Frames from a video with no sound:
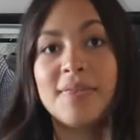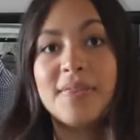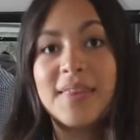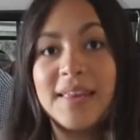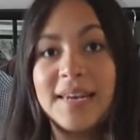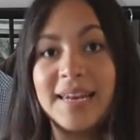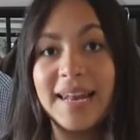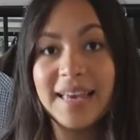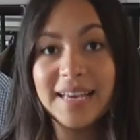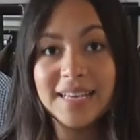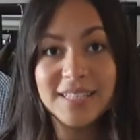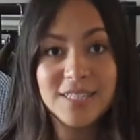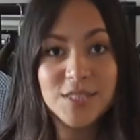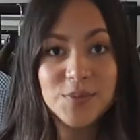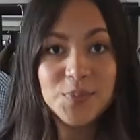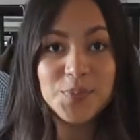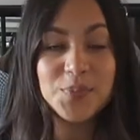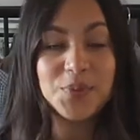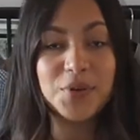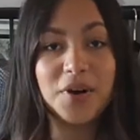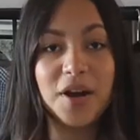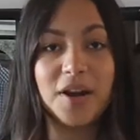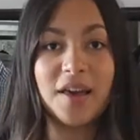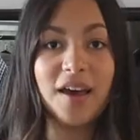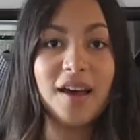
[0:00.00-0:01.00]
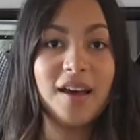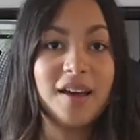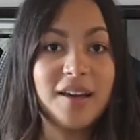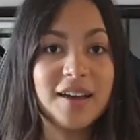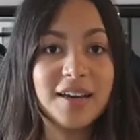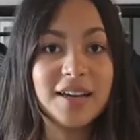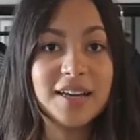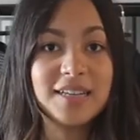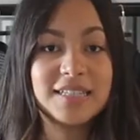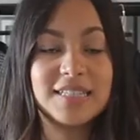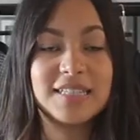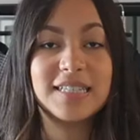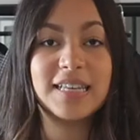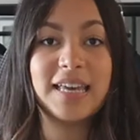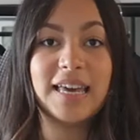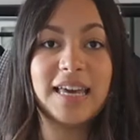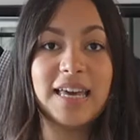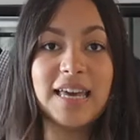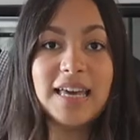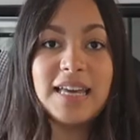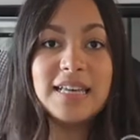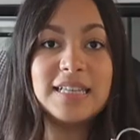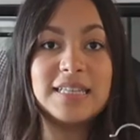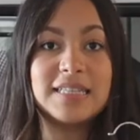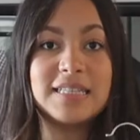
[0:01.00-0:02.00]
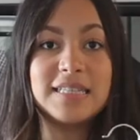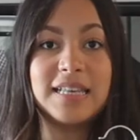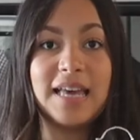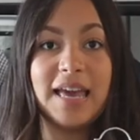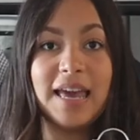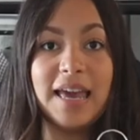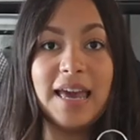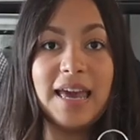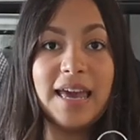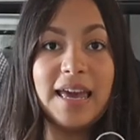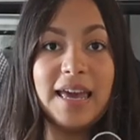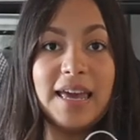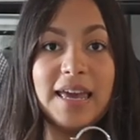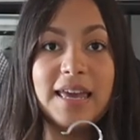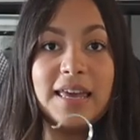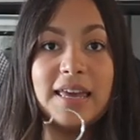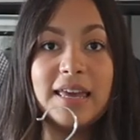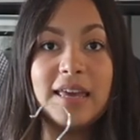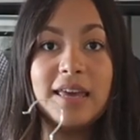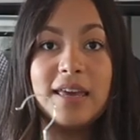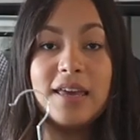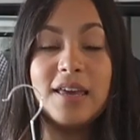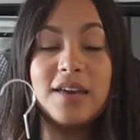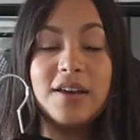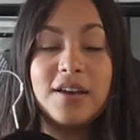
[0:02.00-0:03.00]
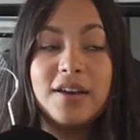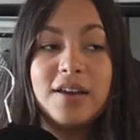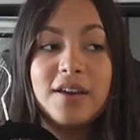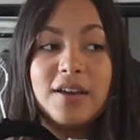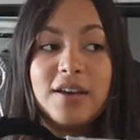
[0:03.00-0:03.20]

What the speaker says: The next product is a